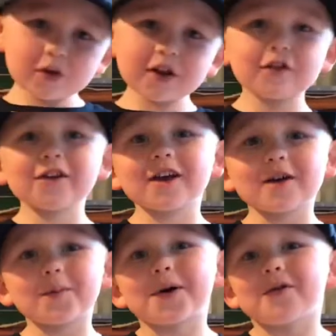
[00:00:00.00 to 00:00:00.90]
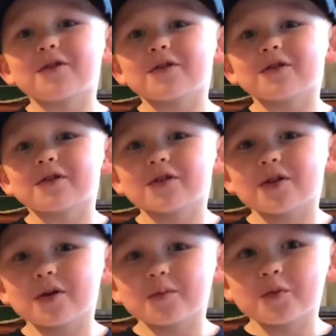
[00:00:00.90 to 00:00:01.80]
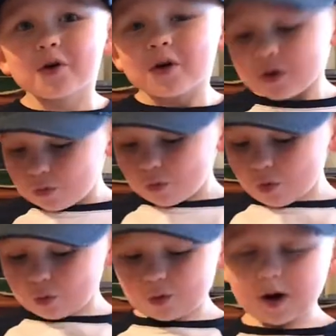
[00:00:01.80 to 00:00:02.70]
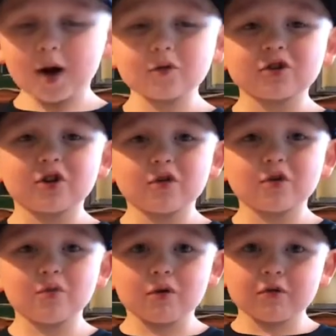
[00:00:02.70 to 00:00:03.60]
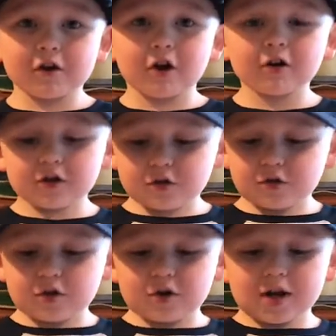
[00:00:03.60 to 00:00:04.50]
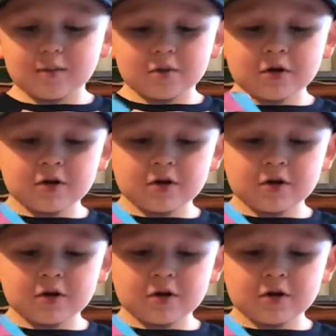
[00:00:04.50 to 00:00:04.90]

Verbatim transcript: what I think about them, well, i am going to tell you where they got their name.